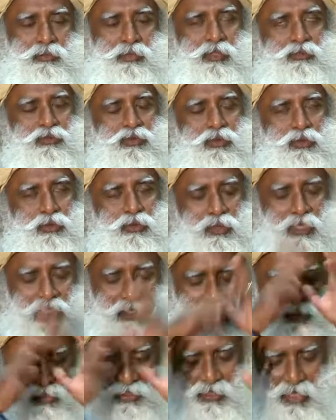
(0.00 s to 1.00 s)
if you look
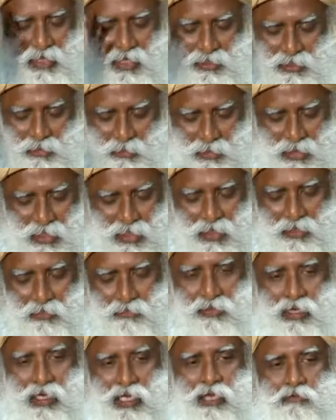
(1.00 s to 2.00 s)
at this as a kind
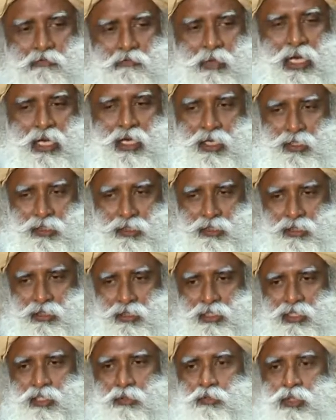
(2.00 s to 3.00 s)
of a life package,
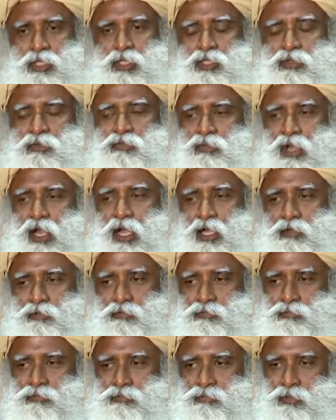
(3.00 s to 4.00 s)
it's a piece of
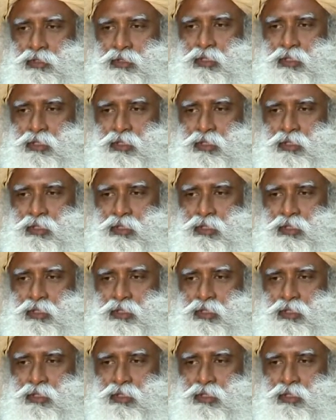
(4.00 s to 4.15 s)
life.